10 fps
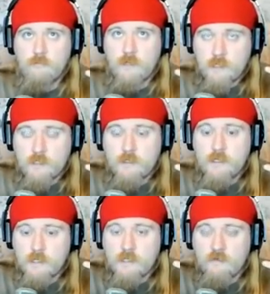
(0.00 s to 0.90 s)
this
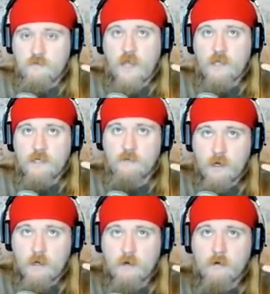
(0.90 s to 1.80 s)
is the face
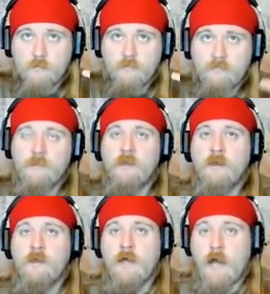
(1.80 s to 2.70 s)
right here.
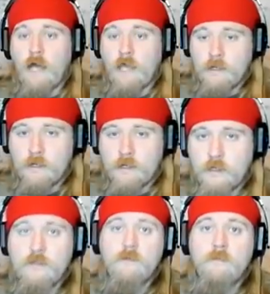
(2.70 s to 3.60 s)
I ended
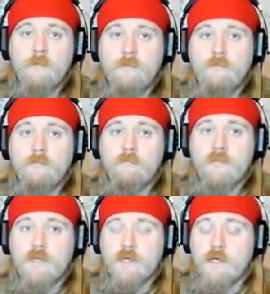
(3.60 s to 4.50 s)
it
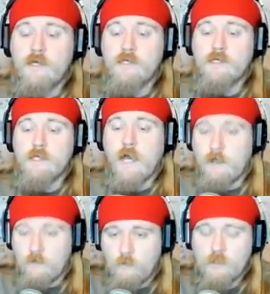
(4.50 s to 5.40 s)
because I
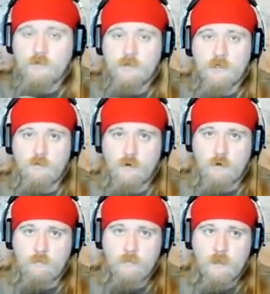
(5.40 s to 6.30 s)
didn't want to do it
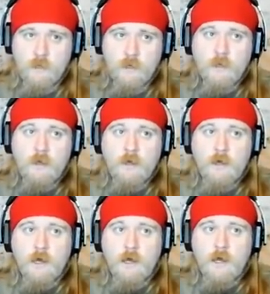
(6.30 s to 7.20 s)
anymore.
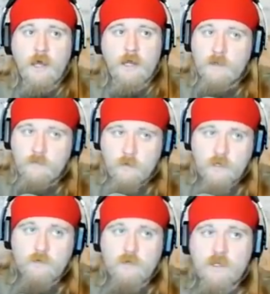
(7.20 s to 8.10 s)
And I didn't want
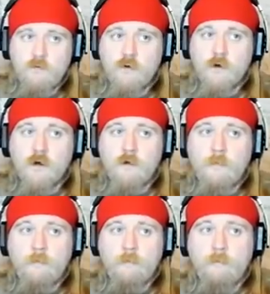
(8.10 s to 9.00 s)
to do it anymore
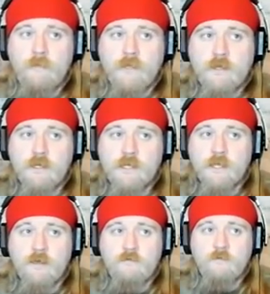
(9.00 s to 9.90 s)
because
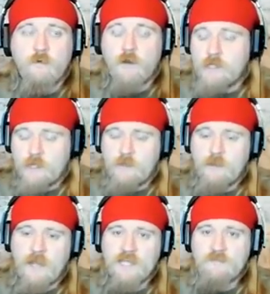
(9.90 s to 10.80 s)
of what I said in the
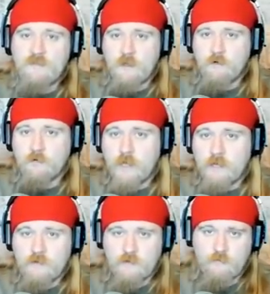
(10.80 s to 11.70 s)
last video,
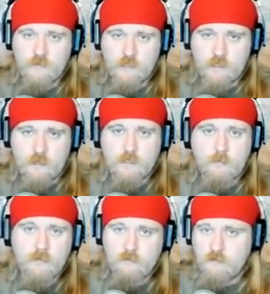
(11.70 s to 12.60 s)
creative differences. Now,
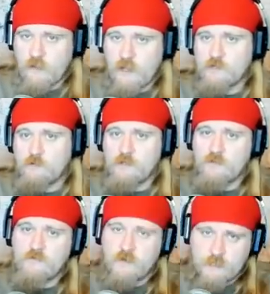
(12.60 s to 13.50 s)
some people have asked, well, what
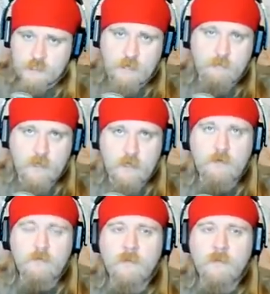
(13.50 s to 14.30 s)
the fuck does that mean?